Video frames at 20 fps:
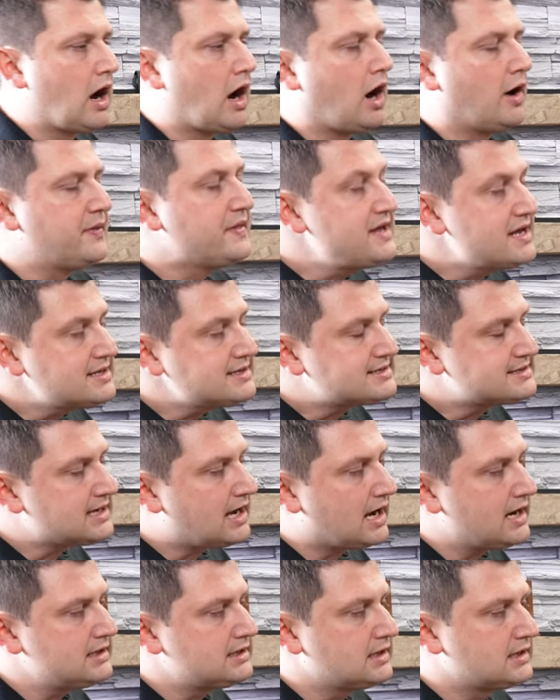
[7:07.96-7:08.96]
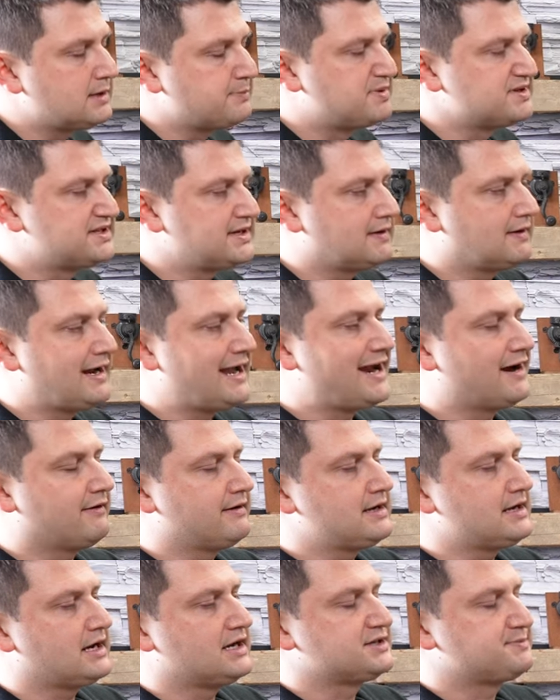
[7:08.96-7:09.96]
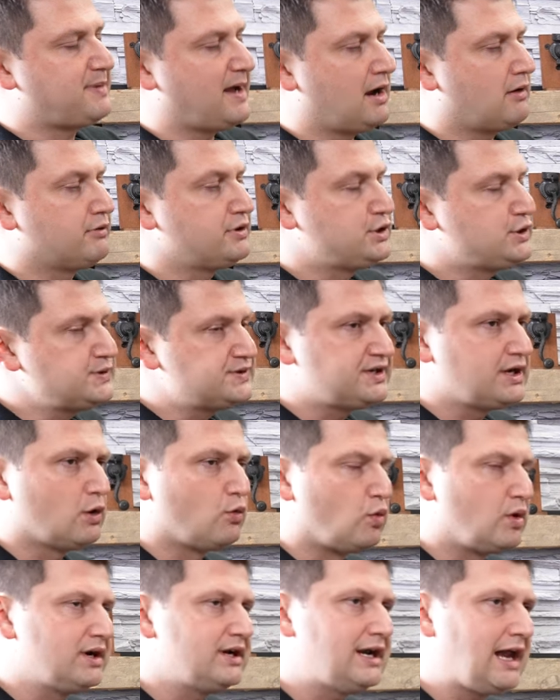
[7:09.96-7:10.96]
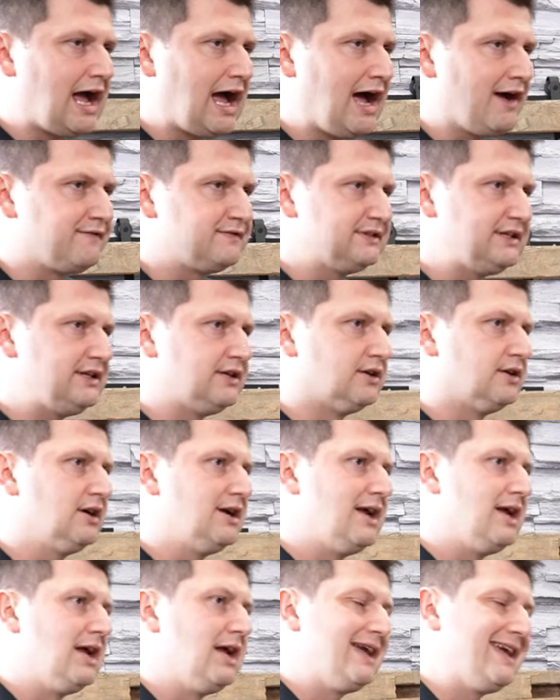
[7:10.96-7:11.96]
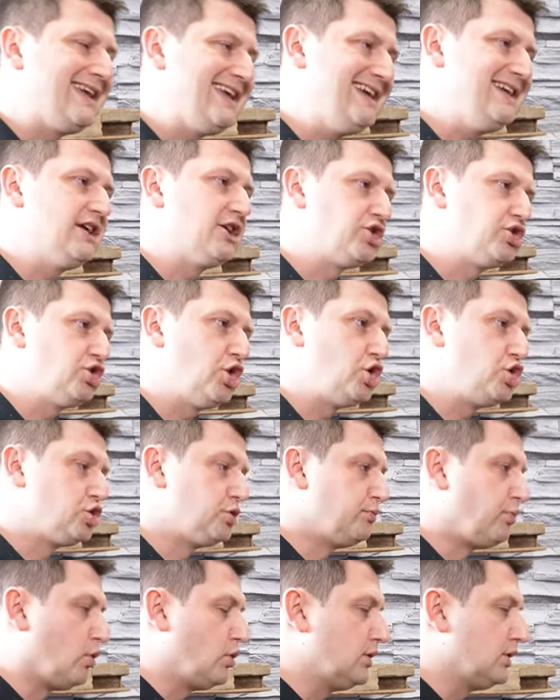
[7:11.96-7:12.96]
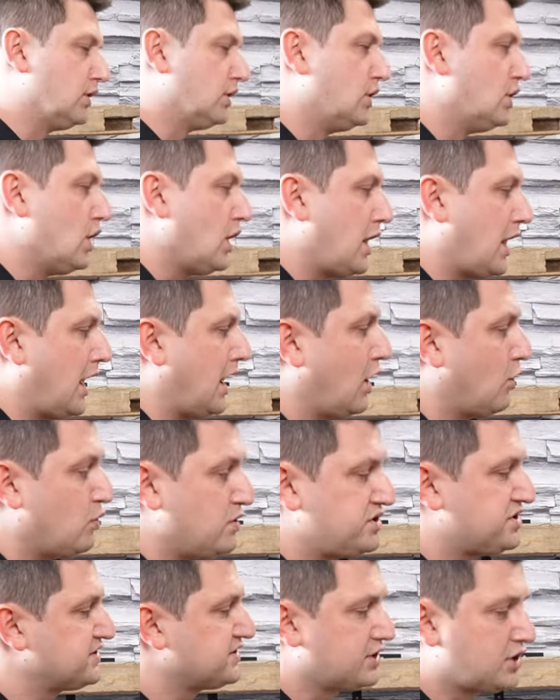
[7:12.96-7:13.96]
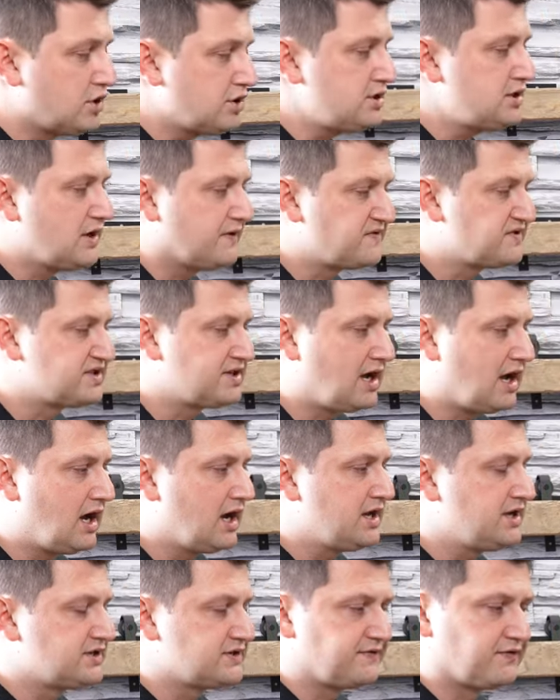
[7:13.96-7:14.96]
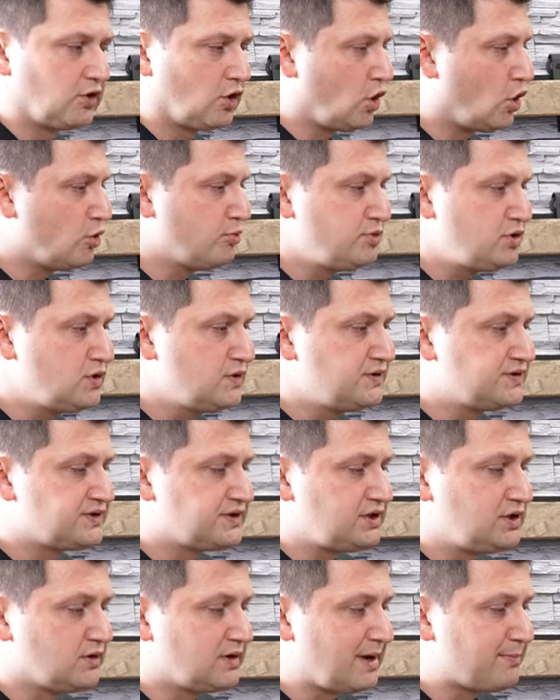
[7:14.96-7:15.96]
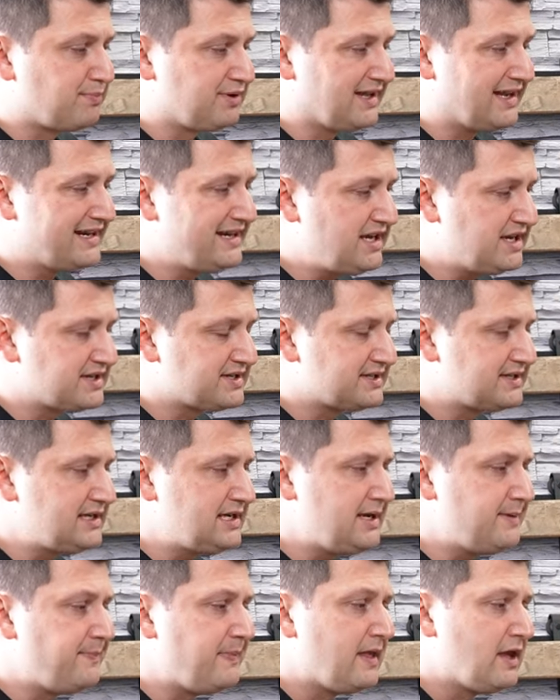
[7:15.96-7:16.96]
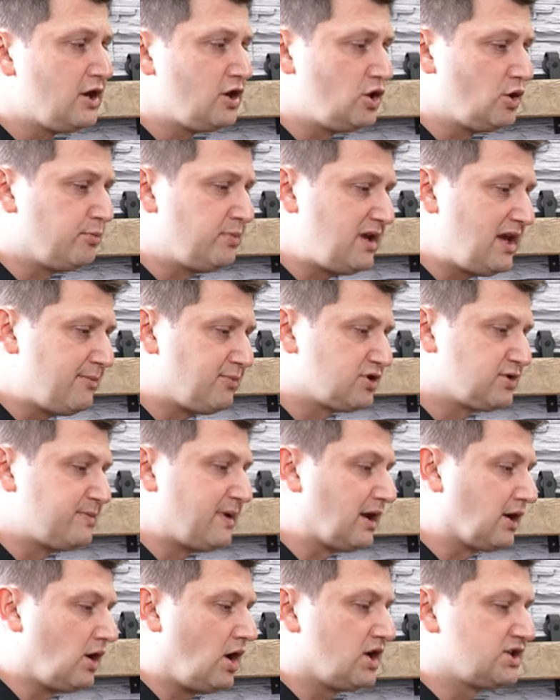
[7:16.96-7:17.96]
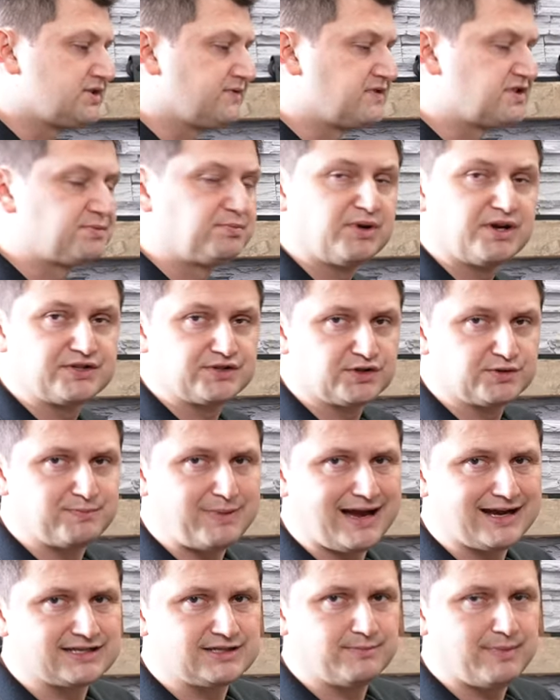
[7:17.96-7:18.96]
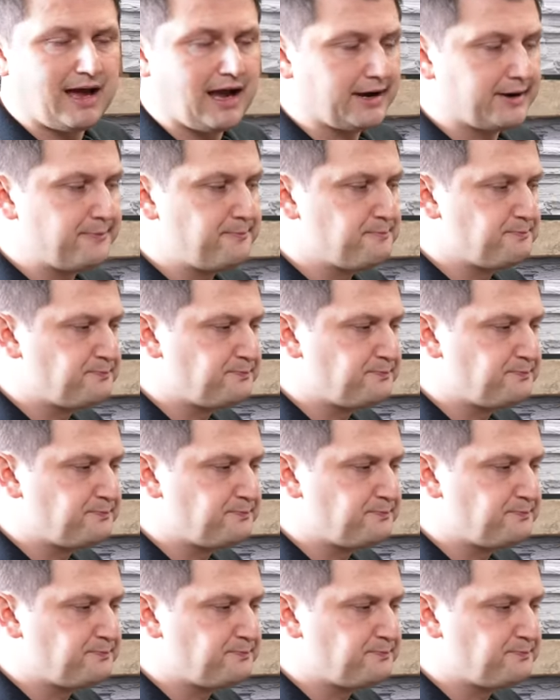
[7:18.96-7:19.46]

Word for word: On the inside, the Bezzera Aria is powered using a one and a half liter heat exchanger boiler, uh, which is a good enough size for home use. You'll get plenty of steam. You'll be able to make lots of espressos back to back.